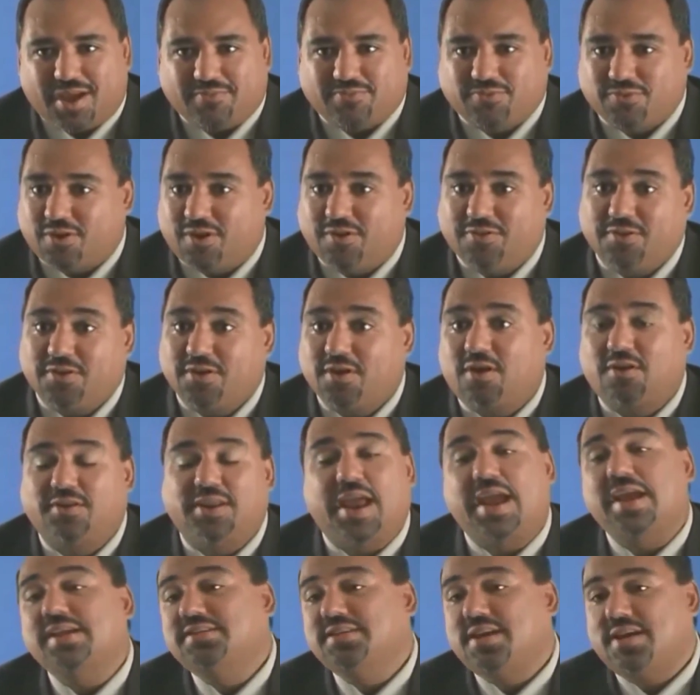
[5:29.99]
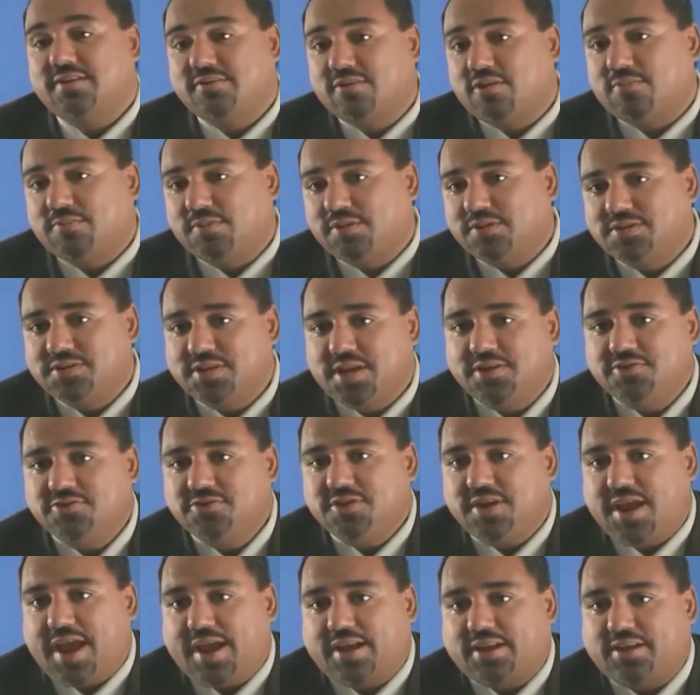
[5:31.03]
After all, they're called
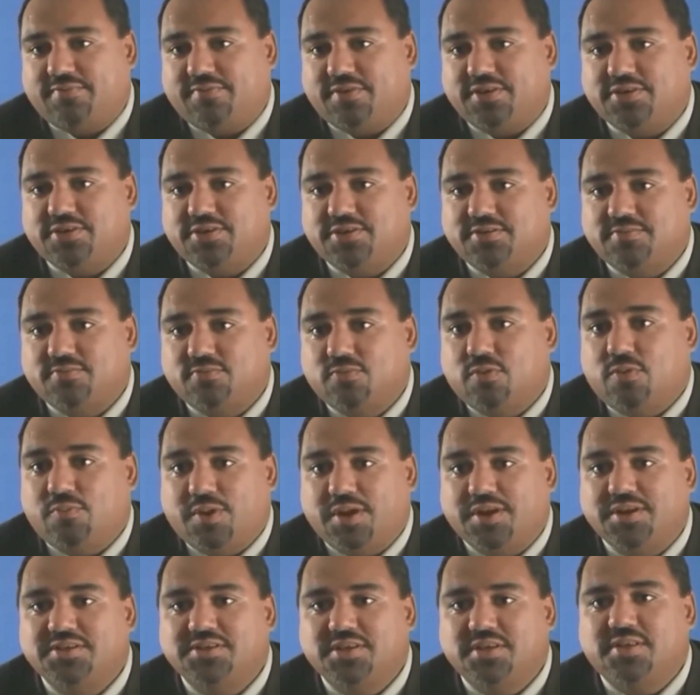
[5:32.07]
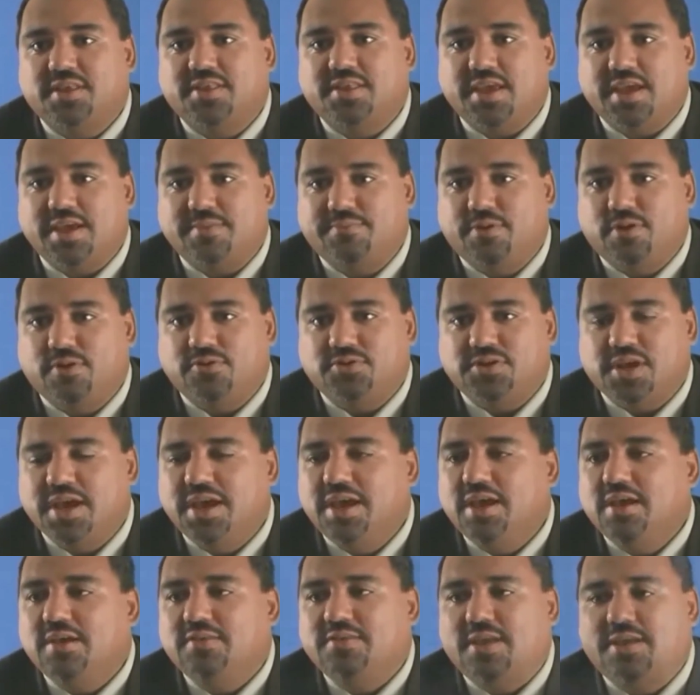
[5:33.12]
anti-globalization activists. Well, what is it that they oppose?
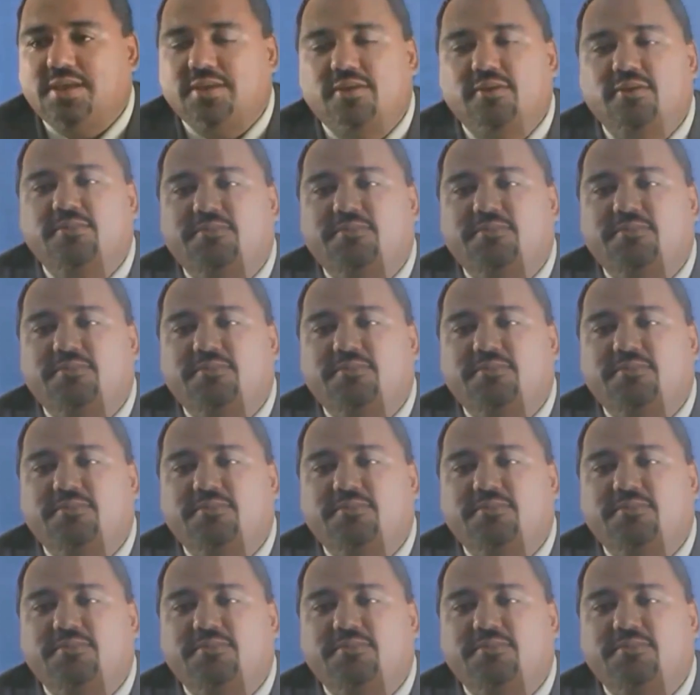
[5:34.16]
They